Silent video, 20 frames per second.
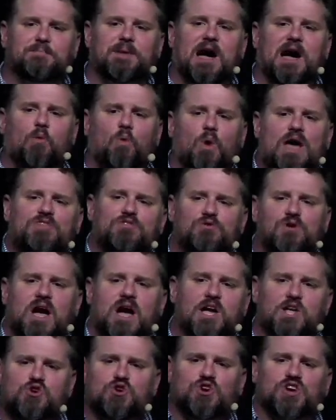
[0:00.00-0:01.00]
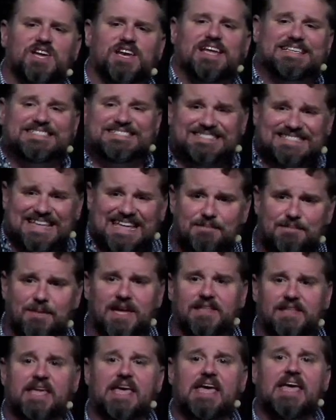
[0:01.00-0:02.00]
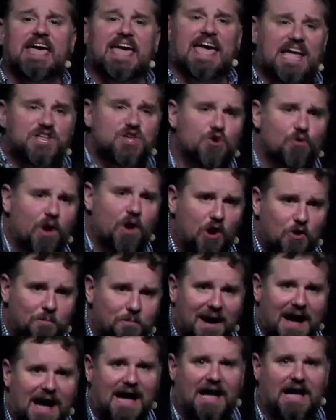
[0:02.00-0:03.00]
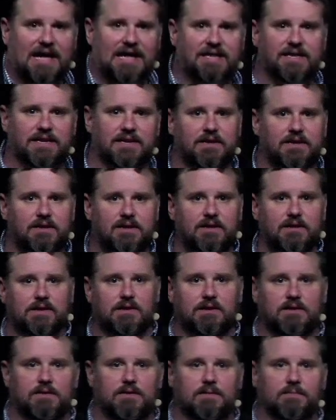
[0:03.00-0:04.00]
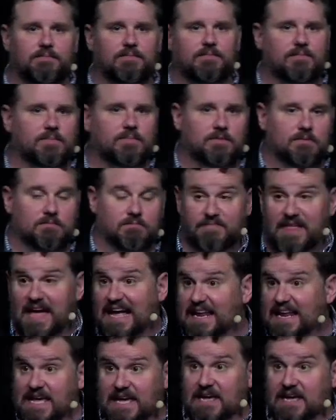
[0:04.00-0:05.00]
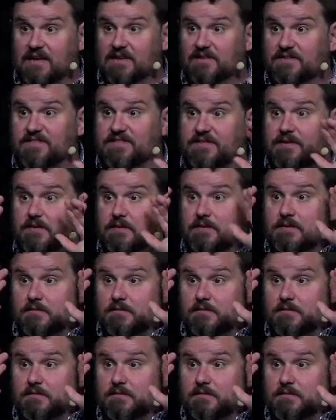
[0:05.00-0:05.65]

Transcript: about whether or not you're going to esteem it in your own mind. That is